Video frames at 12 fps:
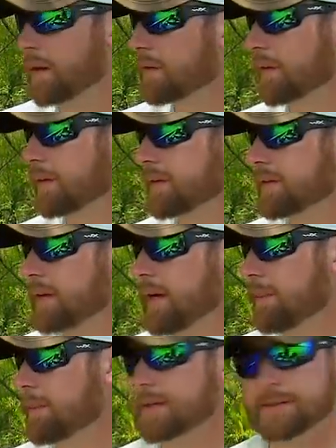So there's
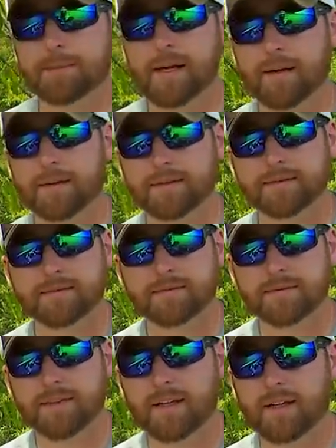not much better
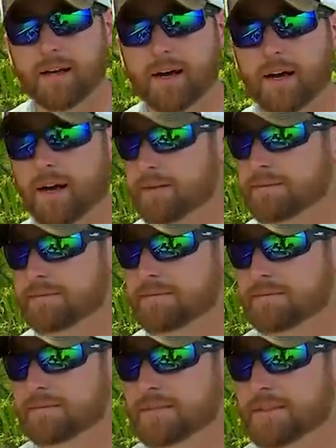uh,
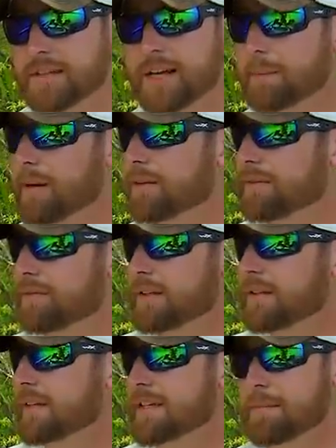there's not a better
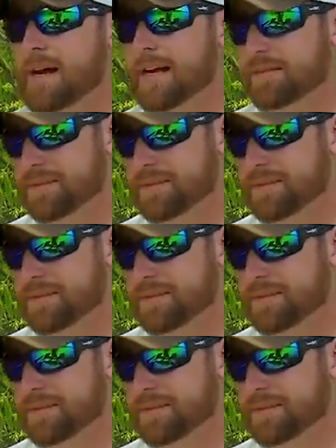feeling in bass